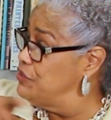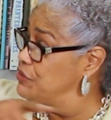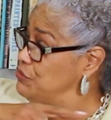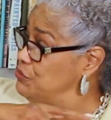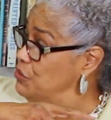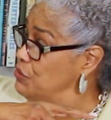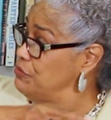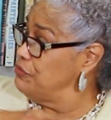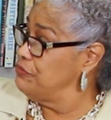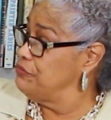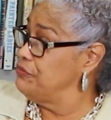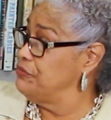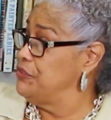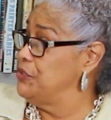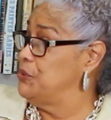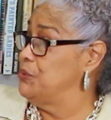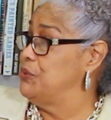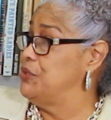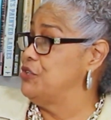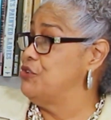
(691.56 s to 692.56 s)
the roof,
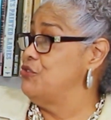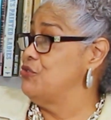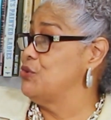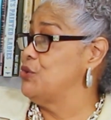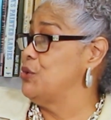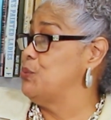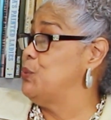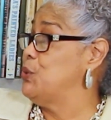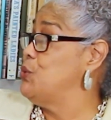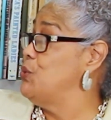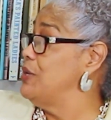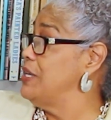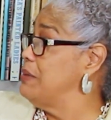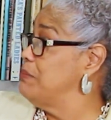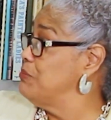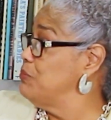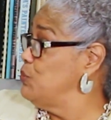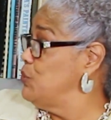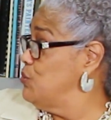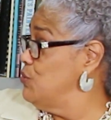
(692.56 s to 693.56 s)
you know, we
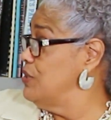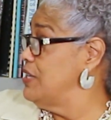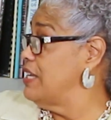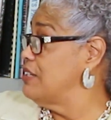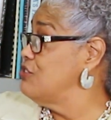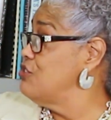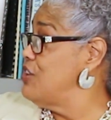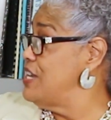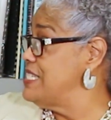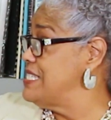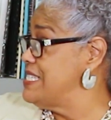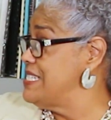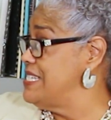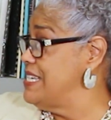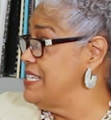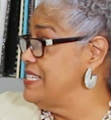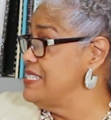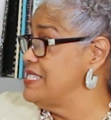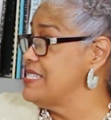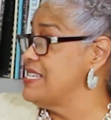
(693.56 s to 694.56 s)
call that
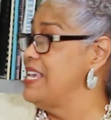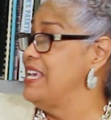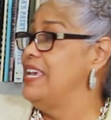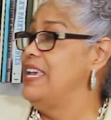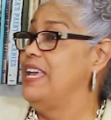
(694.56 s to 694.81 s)
crestings,